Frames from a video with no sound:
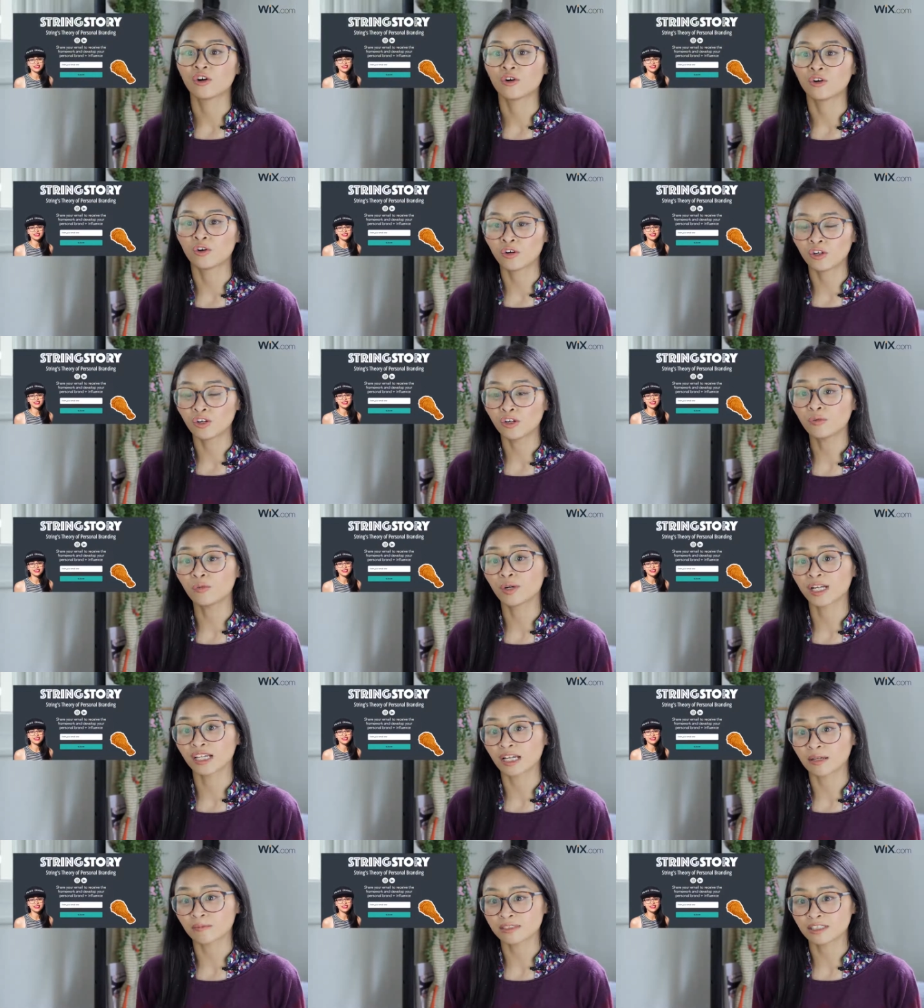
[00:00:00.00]
or when
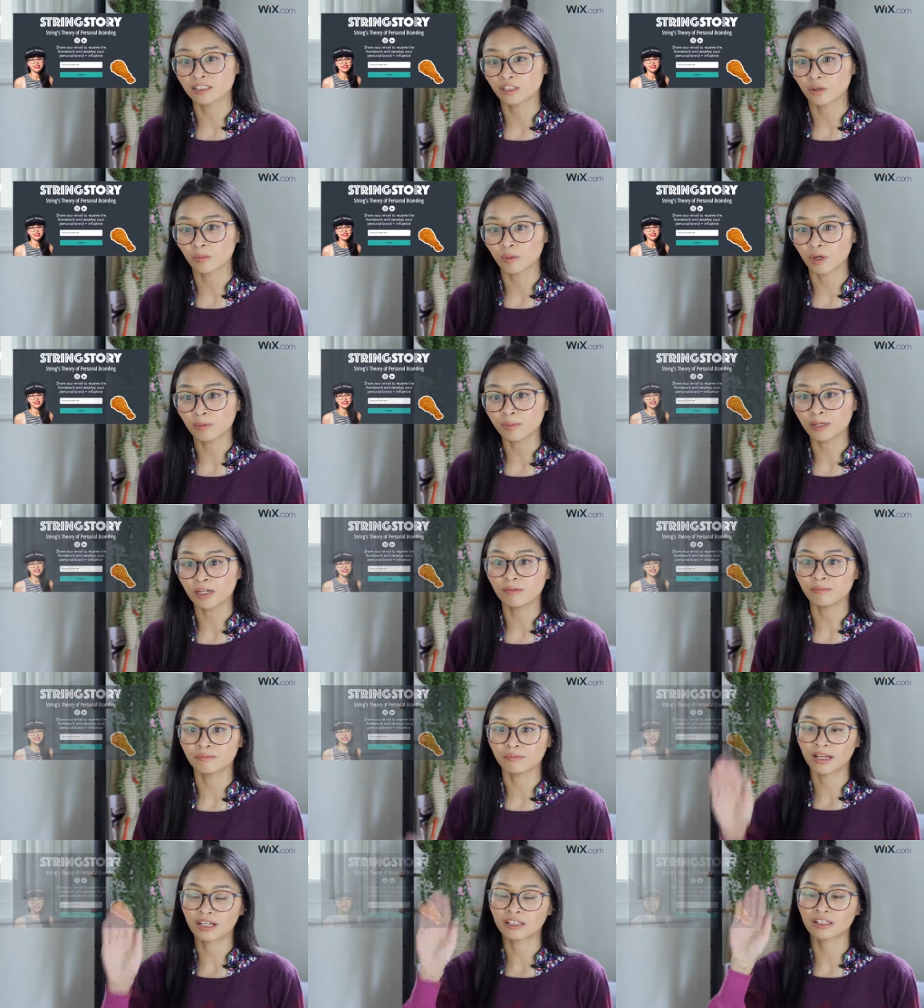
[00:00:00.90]
it comes to your mobile,
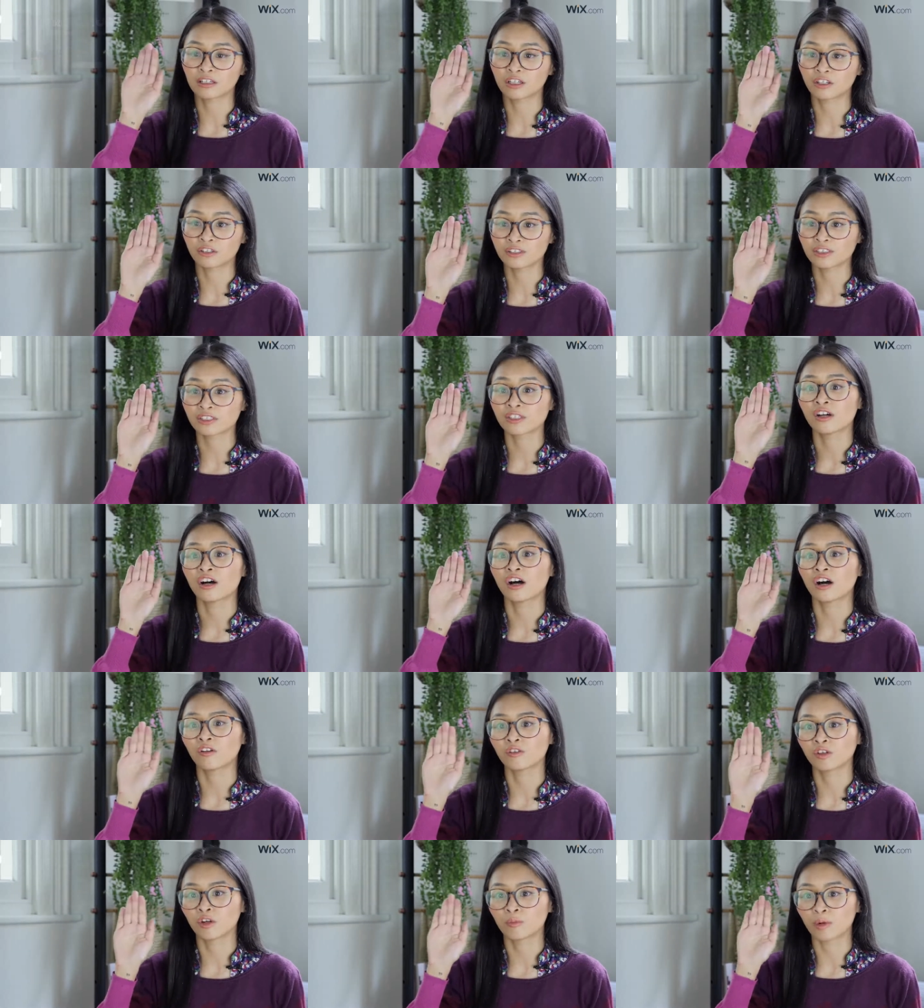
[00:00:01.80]
make the use
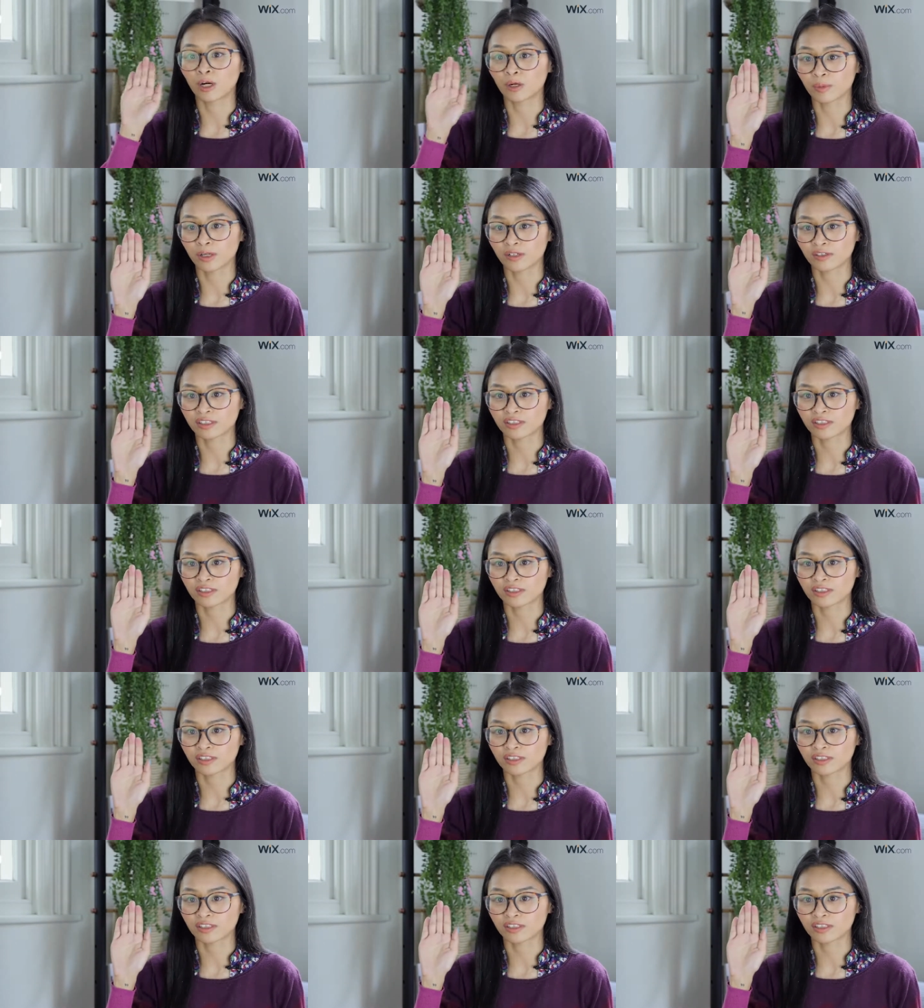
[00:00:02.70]
of your mobile